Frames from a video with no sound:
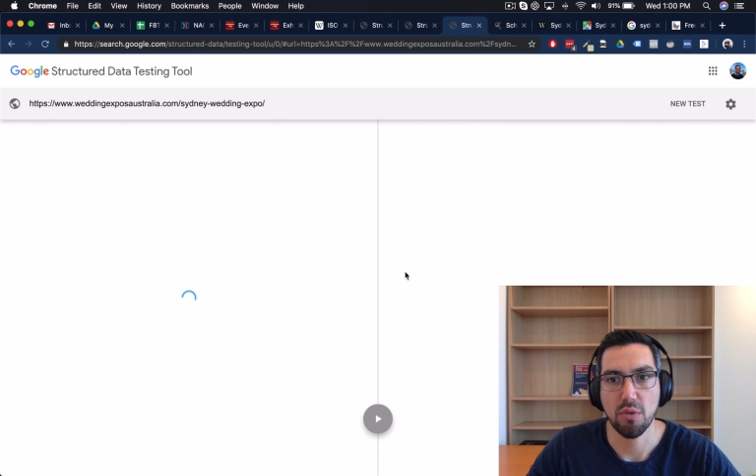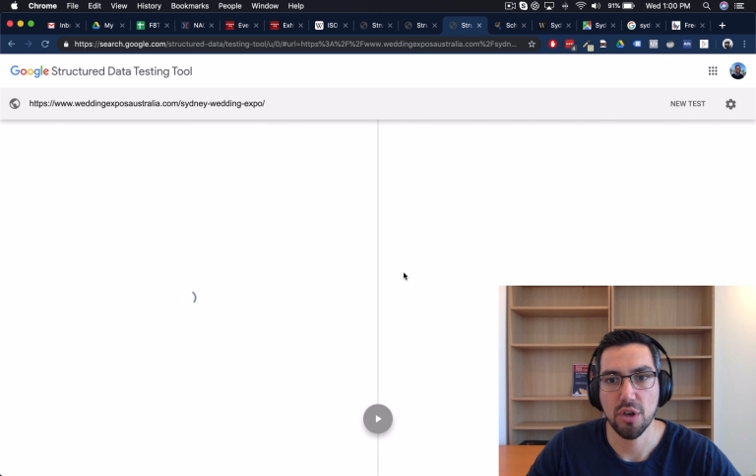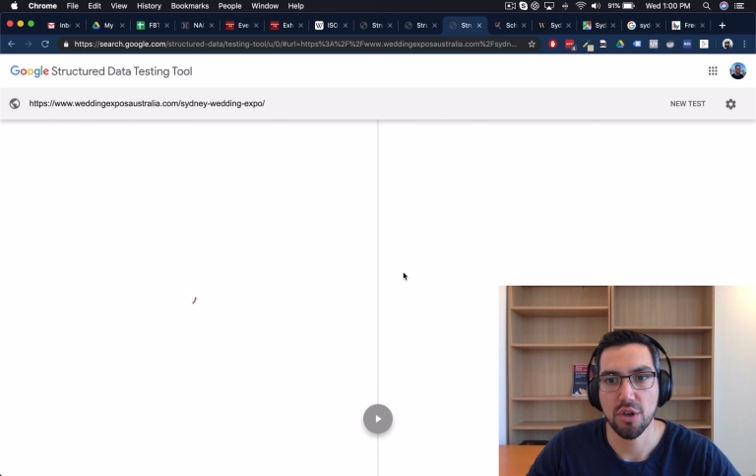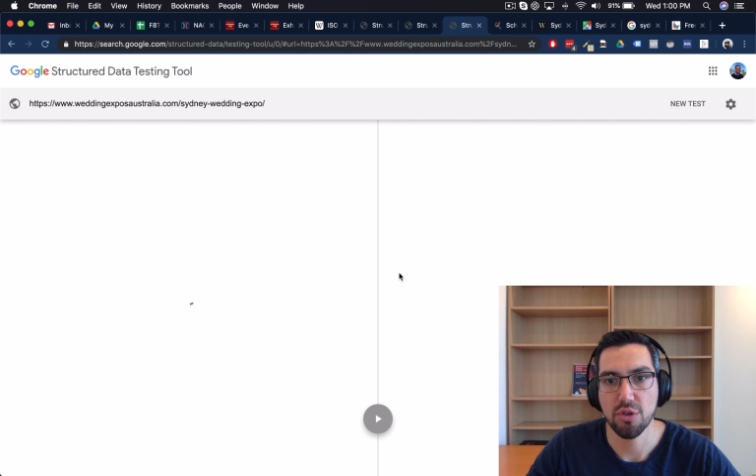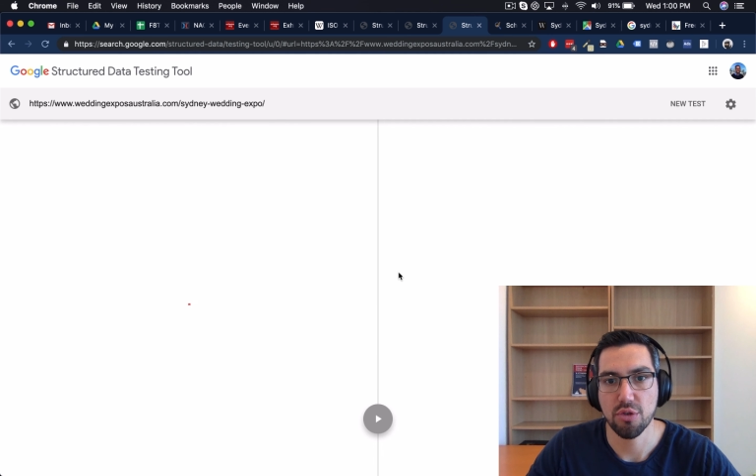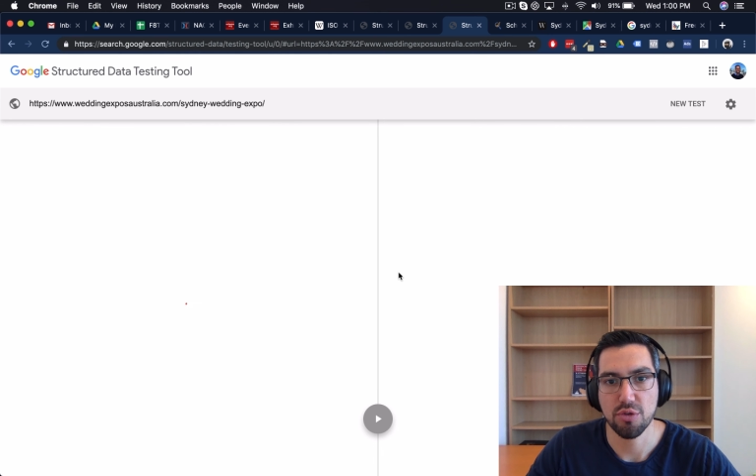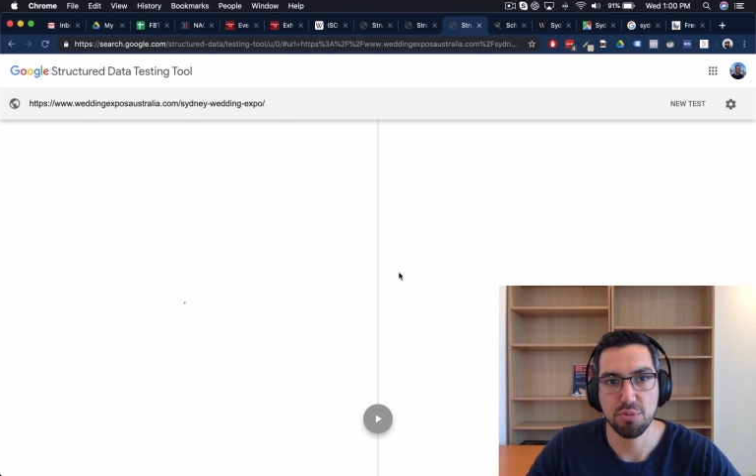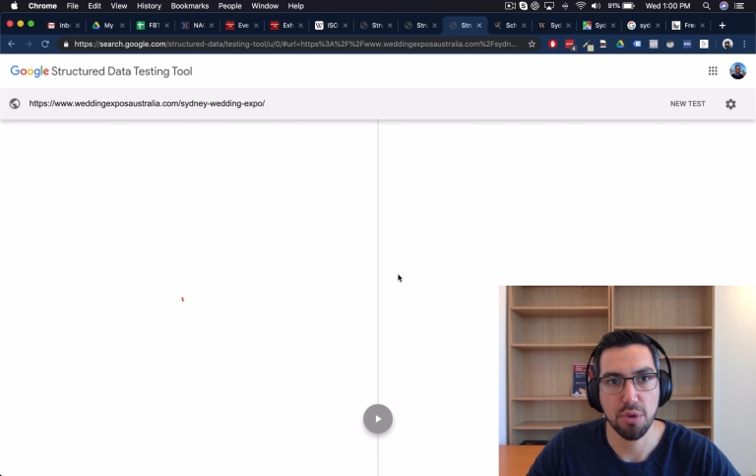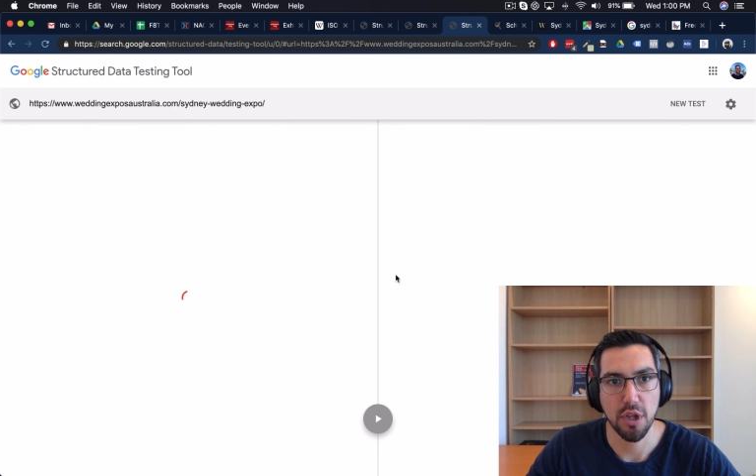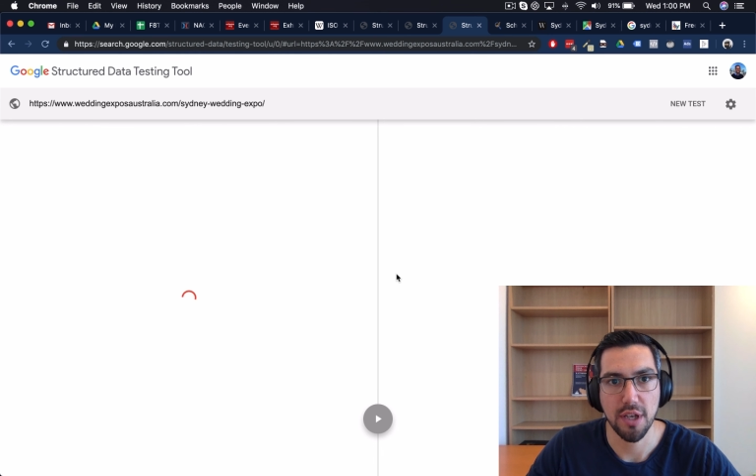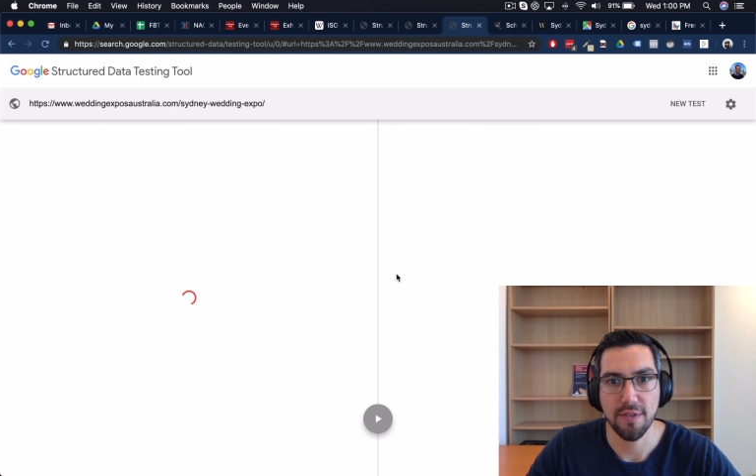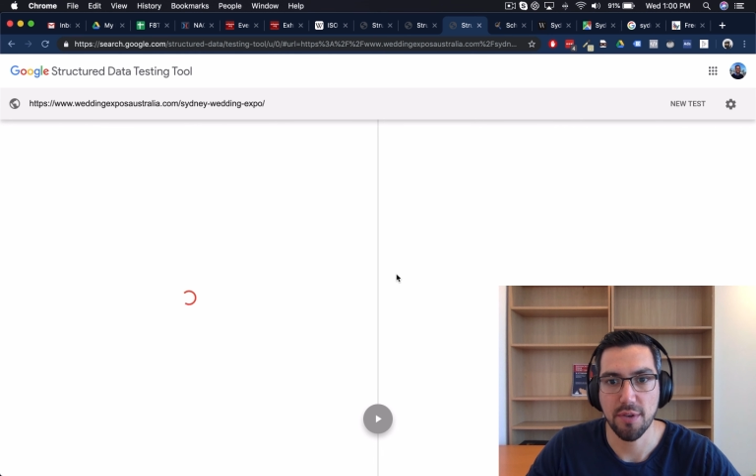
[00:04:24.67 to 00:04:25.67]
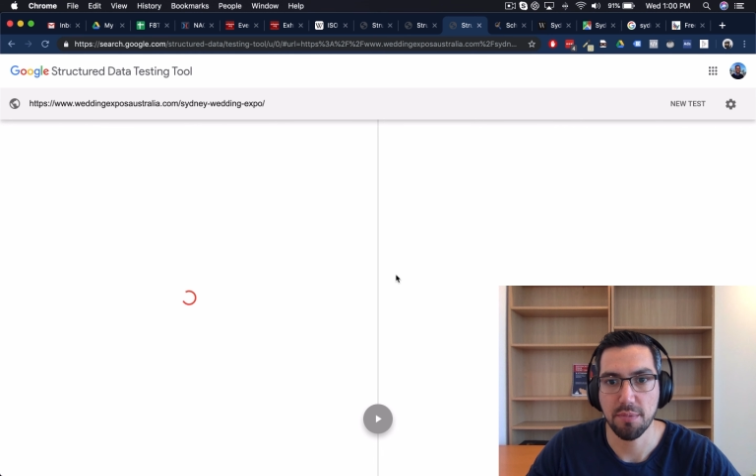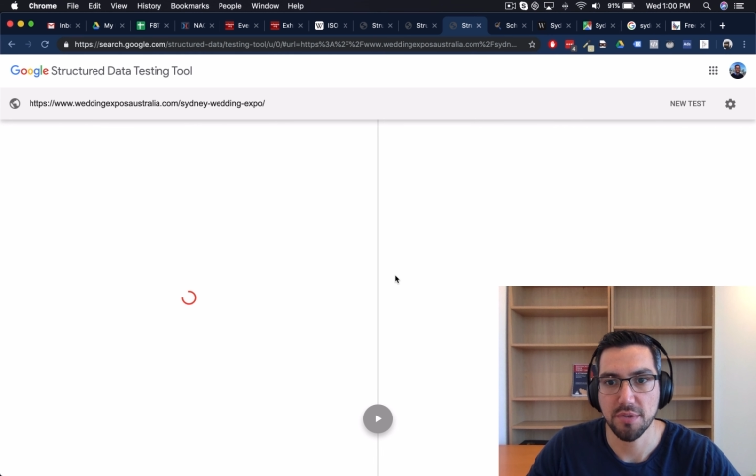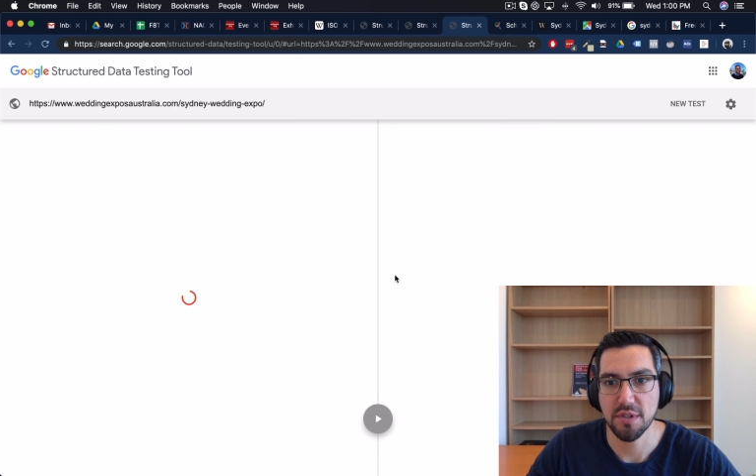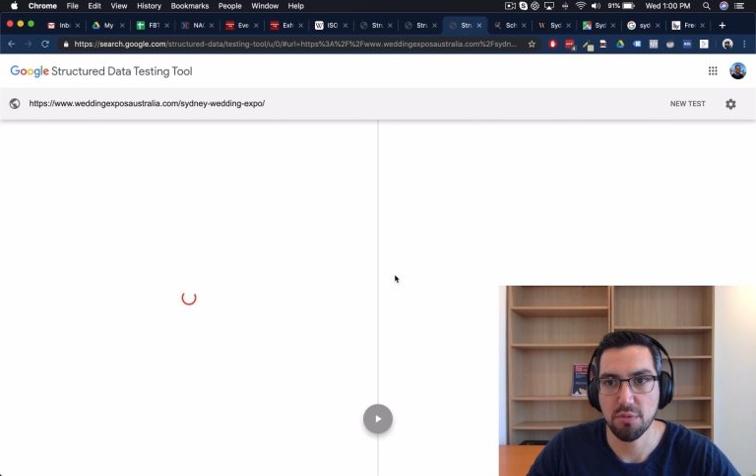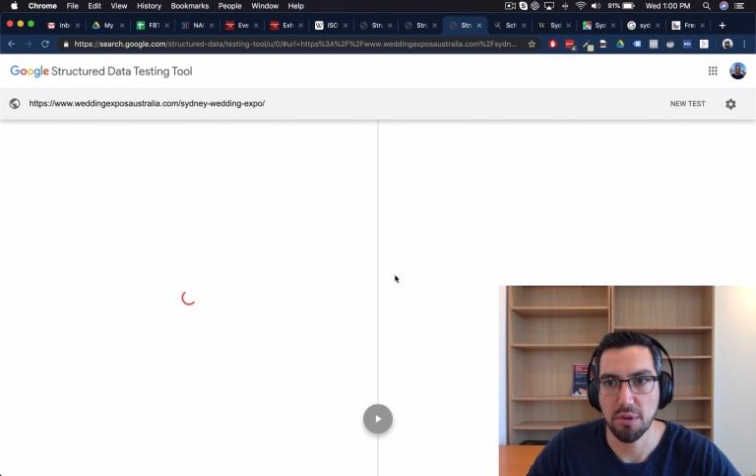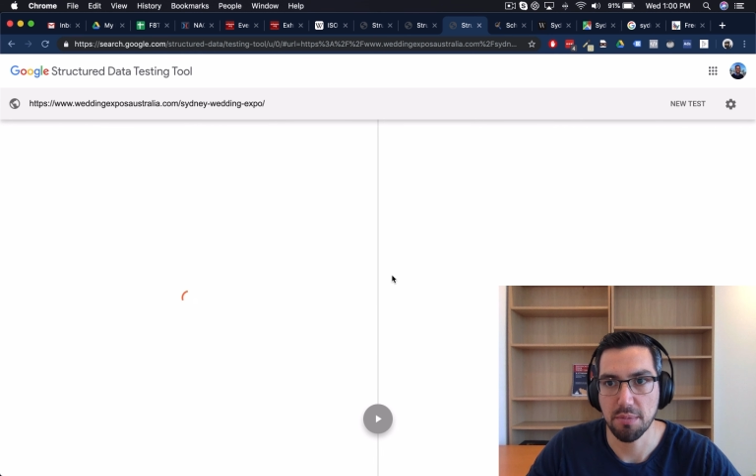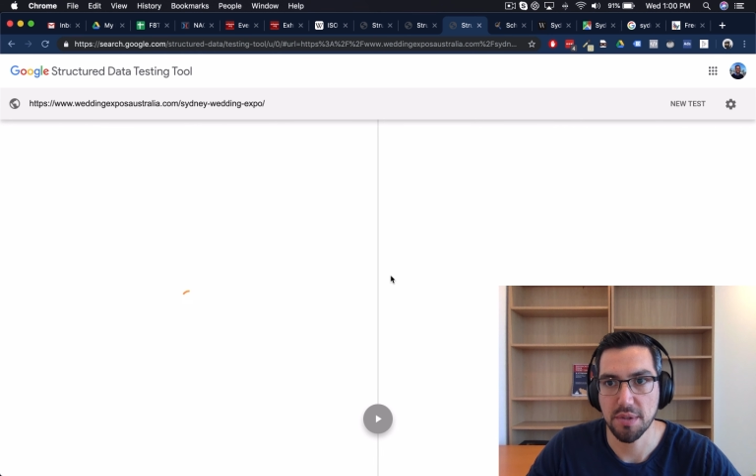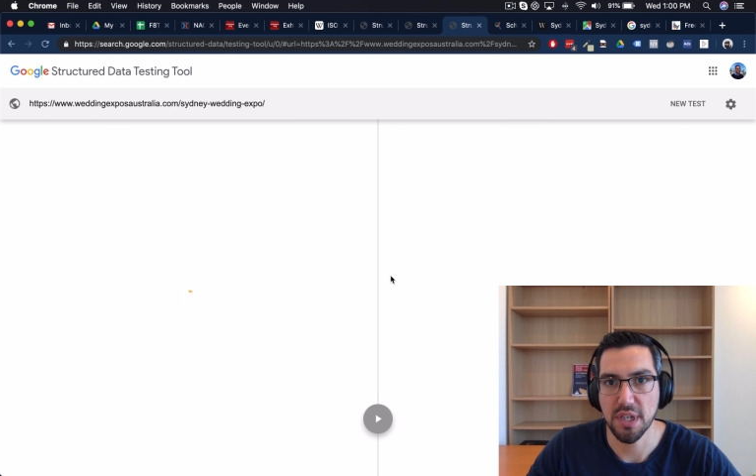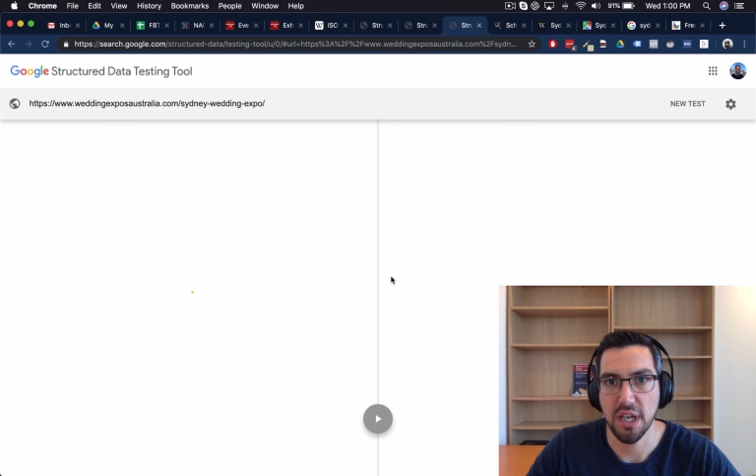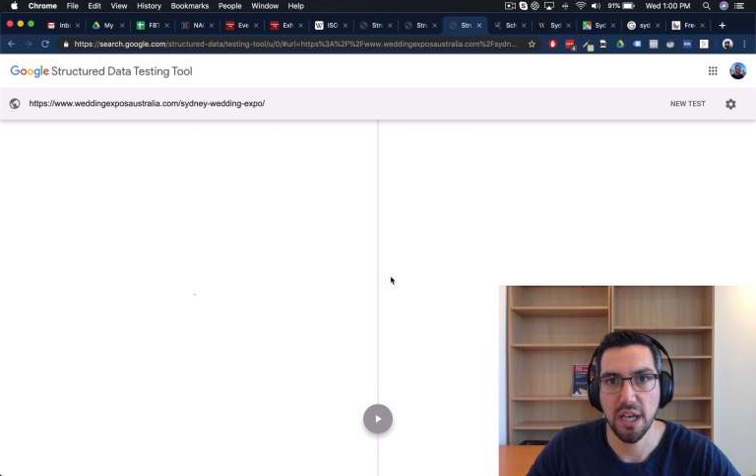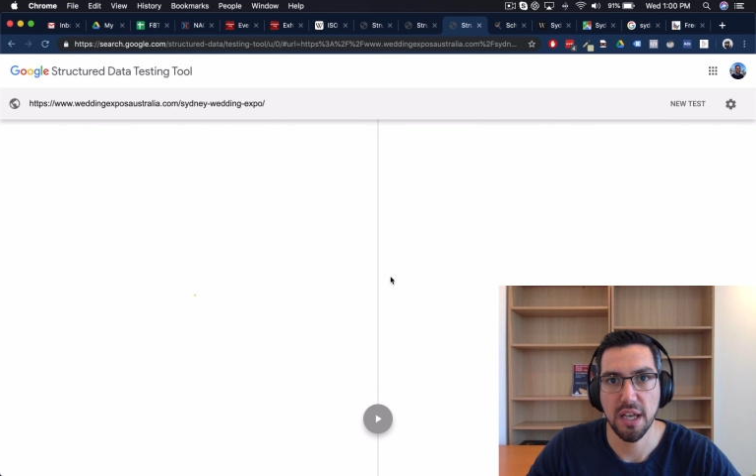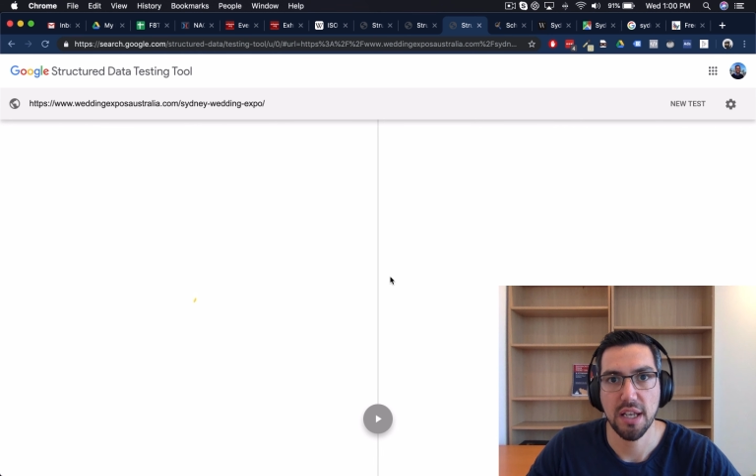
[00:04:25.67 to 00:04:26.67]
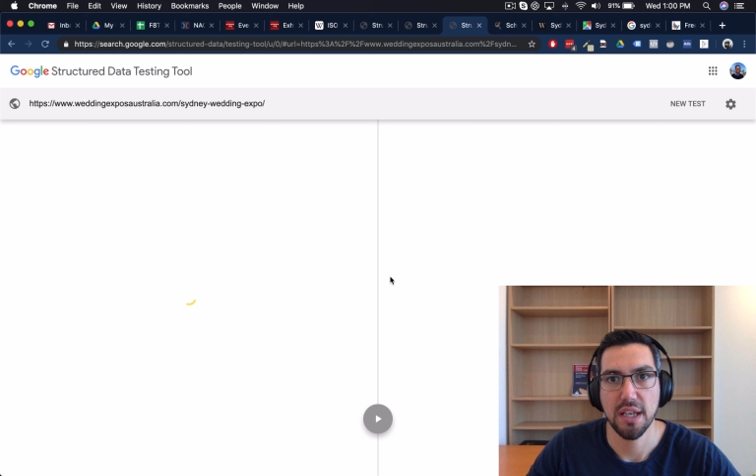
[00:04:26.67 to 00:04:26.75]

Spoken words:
Google's pulling from this website